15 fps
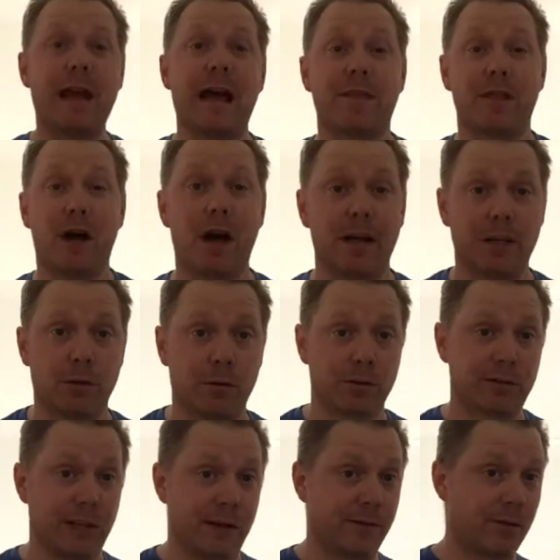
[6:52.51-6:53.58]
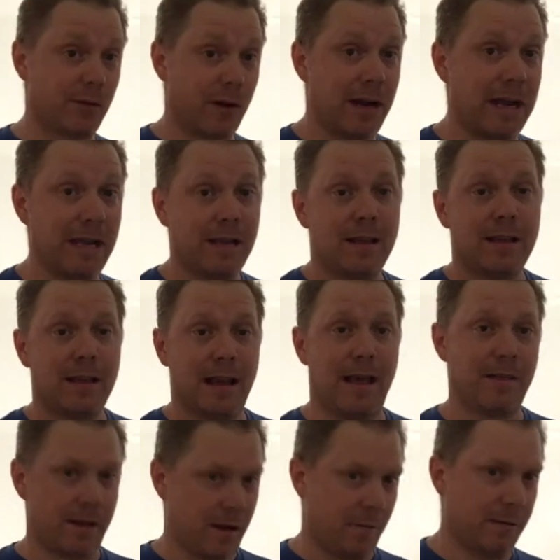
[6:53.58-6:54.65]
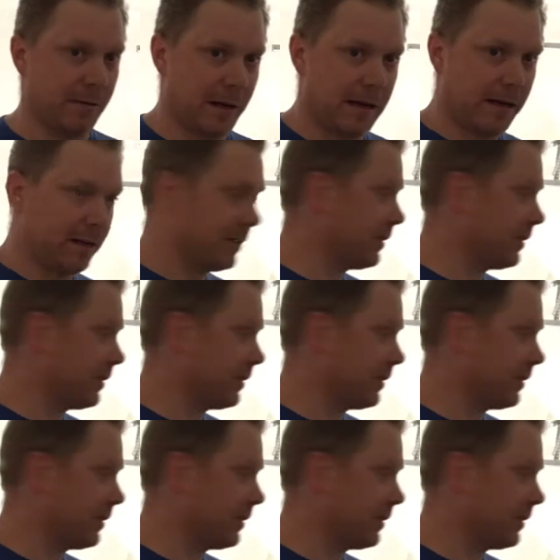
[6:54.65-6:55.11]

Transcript: that, the audio will sound great, and then I'll be ready to